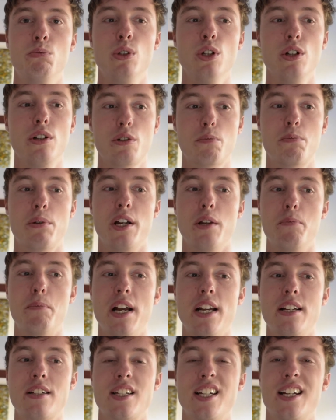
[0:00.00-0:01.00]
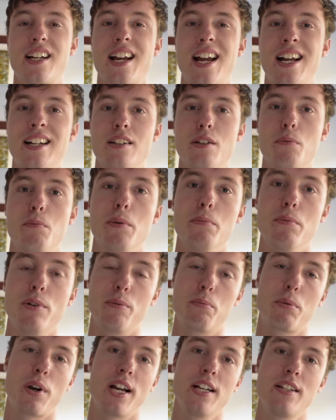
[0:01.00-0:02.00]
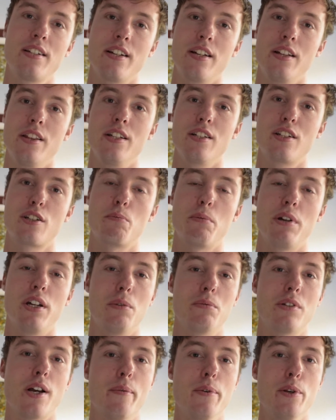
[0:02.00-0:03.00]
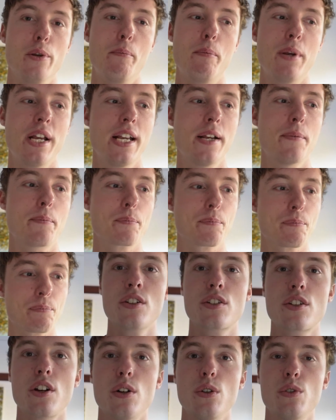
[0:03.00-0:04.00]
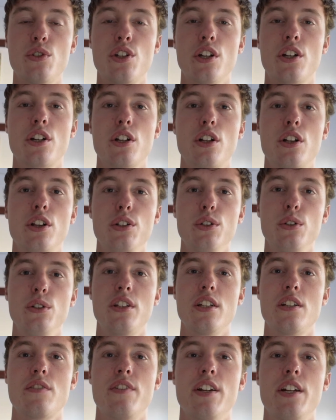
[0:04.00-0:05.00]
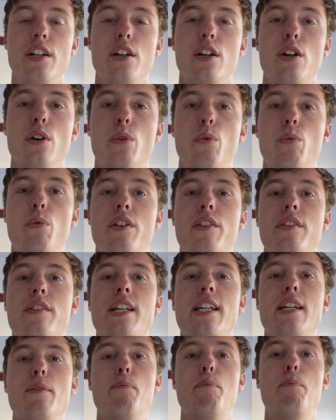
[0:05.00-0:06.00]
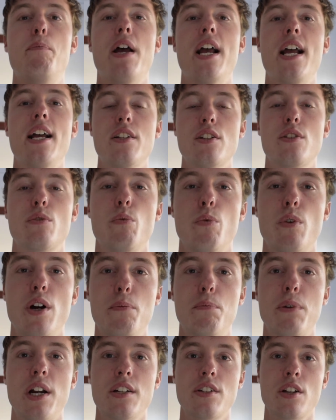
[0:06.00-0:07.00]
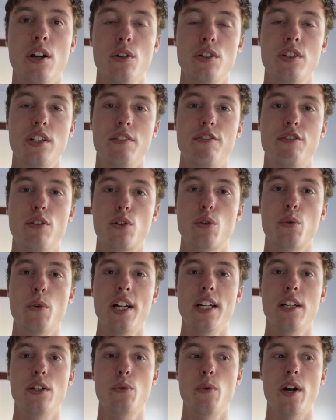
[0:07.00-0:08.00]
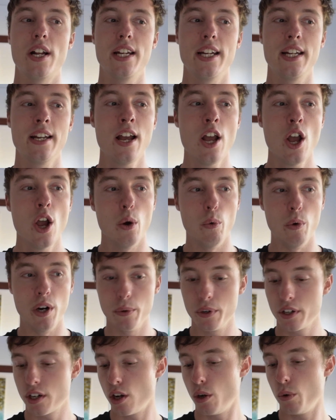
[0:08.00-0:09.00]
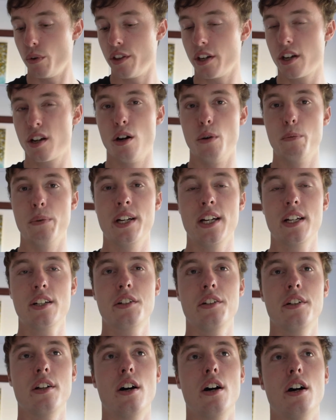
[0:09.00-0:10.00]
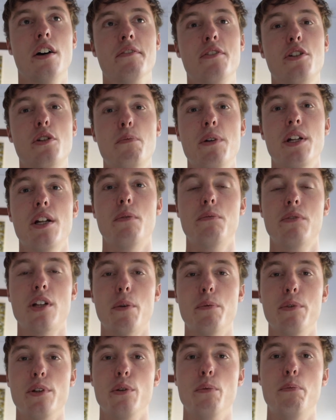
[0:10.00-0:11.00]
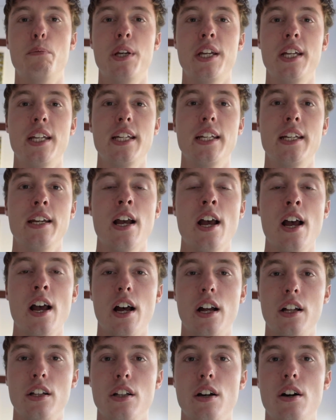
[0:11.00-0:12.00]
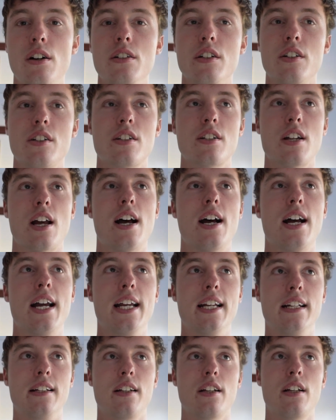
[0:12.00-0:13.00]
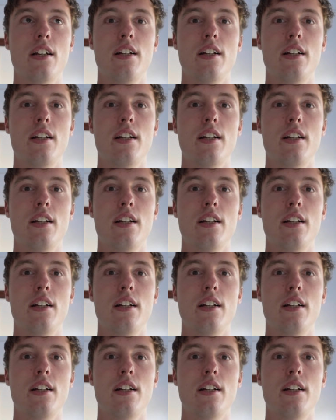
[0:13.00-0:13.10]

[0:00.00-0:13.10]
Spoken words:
looks pretty basic and is a bit more pricier than SpinupWP. So to conclude this video with the best WordPress hosting for 2020, we would go with a combination of SpinupWP alongside